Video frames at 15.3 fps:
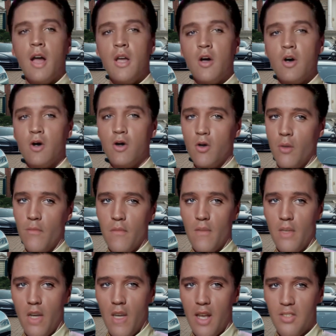Hey y'all,
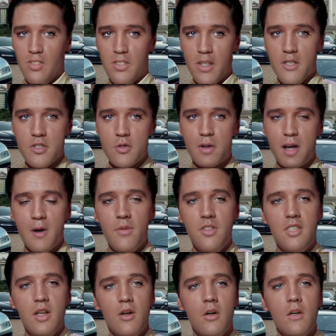it's Digital
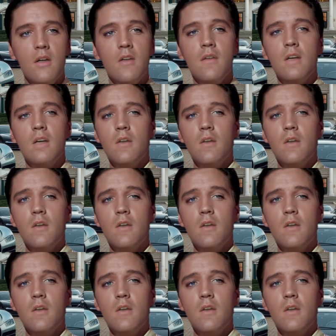Elvis here.